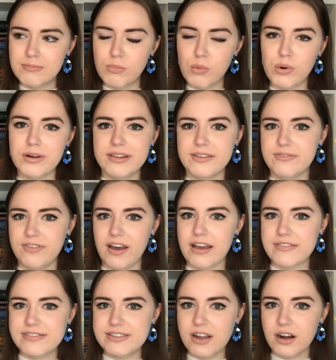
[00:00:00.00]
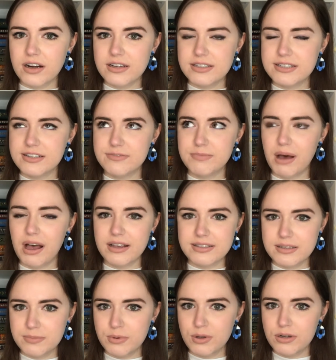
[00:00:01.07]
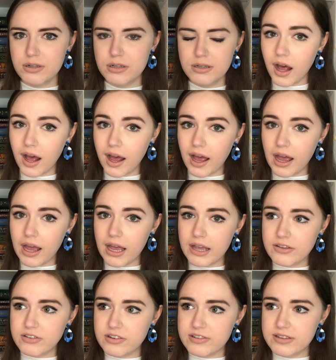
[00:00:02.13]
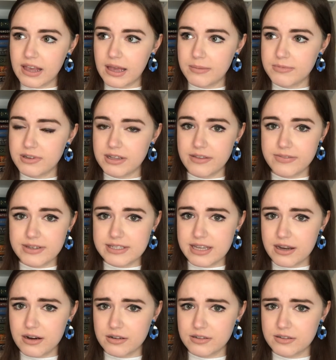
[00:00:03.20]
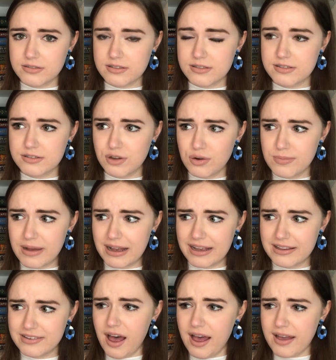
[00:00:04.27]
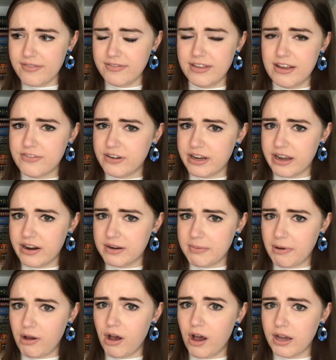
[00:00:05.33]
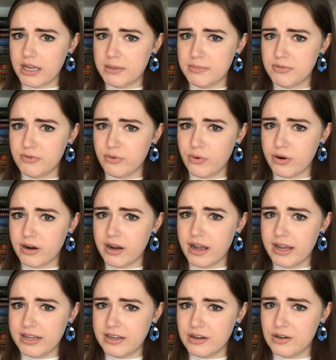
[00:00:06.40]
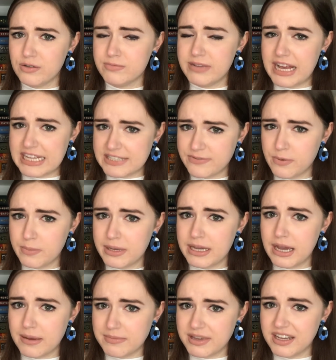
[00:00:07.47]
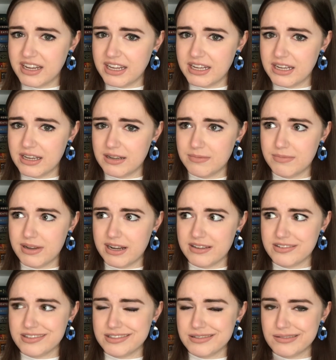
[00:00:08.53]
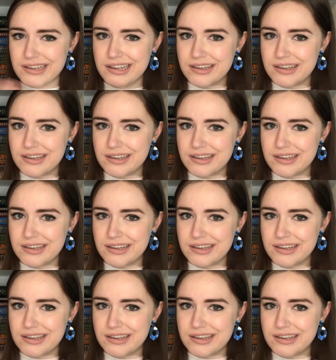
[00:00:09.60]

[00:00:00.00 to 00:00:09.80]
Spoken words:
more than 5 stars, if possible. I just came to love these characters so much. I've never cared about hockey before. I know, blasphemy, I'm Canadian, but I just...